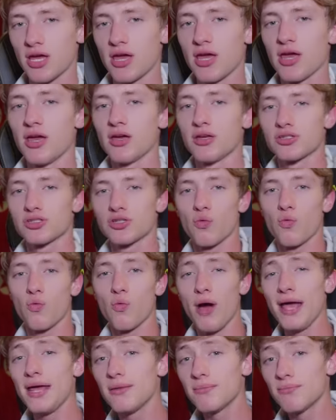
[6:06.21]
So,
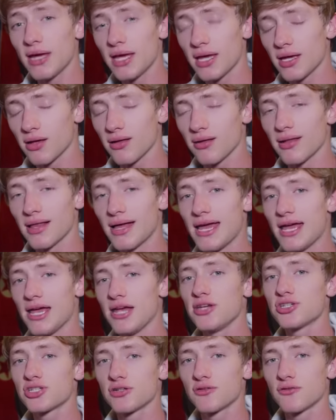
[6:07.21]
white male,
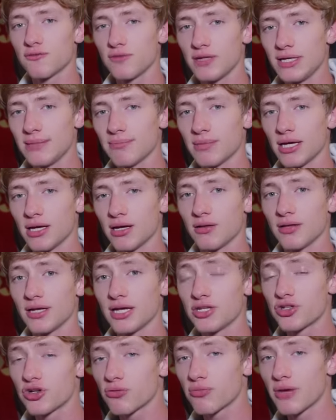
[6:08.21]
Asian female
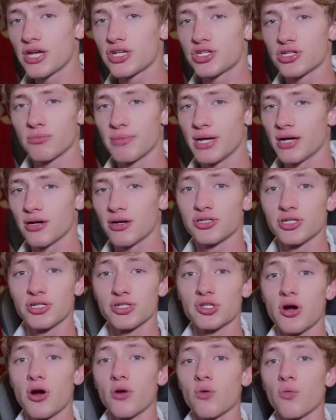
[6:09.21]
interracial marriages
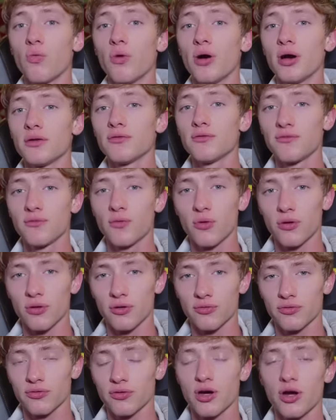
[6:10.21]
are one
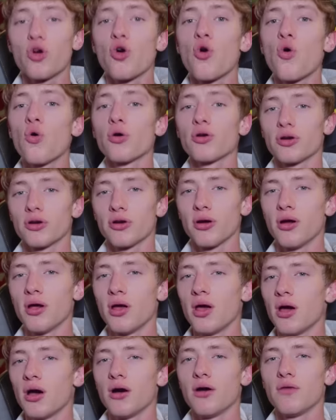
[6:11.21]
fourth, a quarter
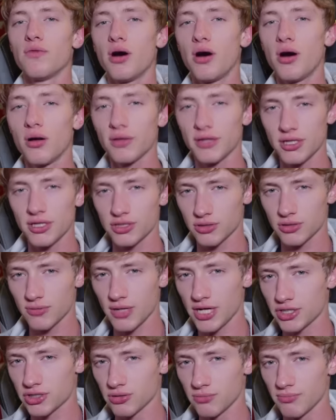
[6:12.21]
of all
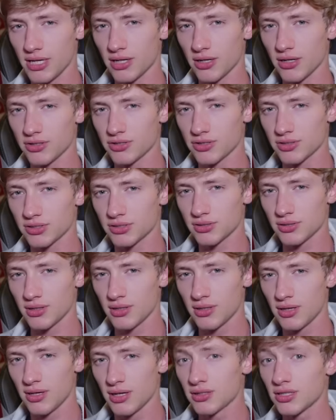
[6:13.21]
interracial marriages.
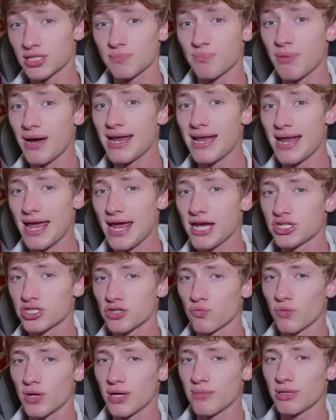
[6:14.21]
Despite Asian
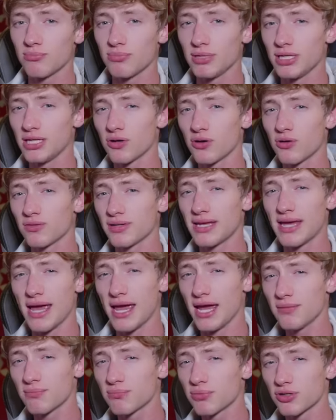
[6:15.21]
women being only
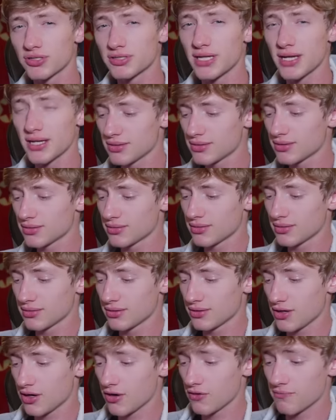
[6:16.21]
8%
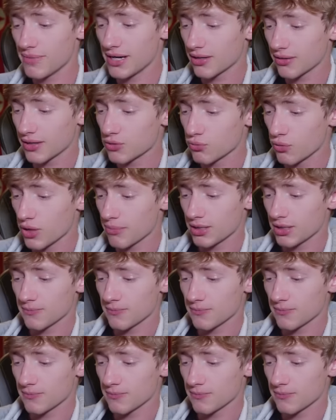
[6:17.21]
of married women